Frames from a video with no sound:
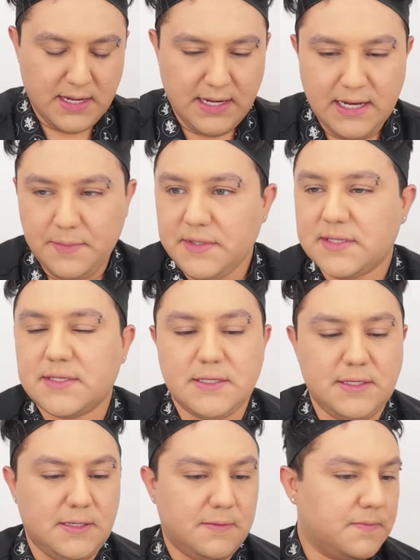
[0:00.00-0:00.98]
Okay, let me
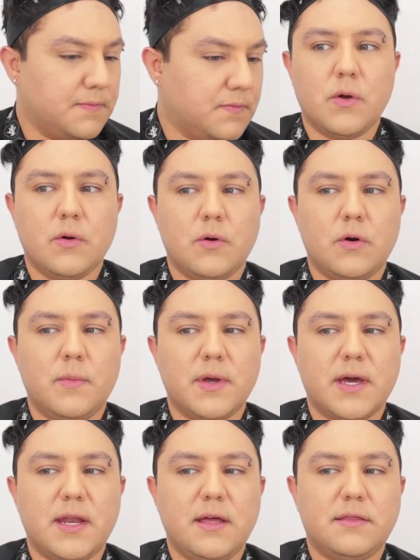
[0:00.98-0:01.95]
see. Oh my
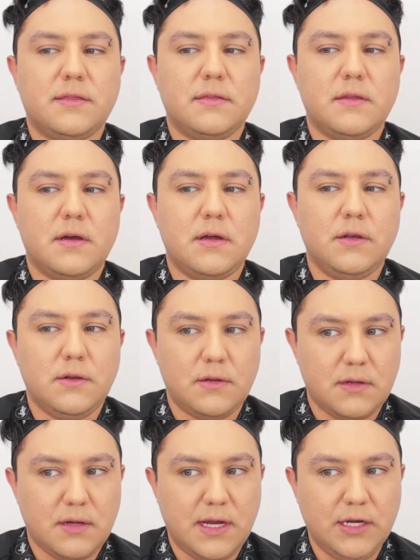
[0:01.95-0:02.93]
God,
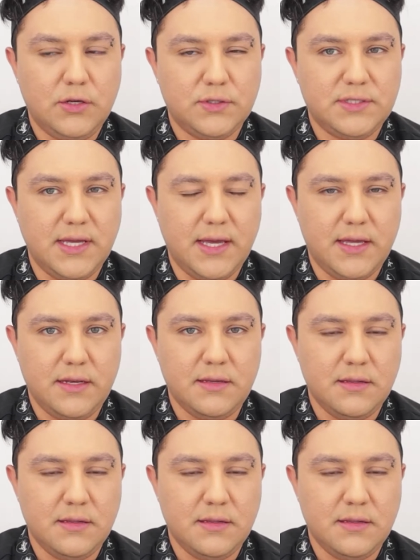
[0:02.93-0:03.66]
I look dead.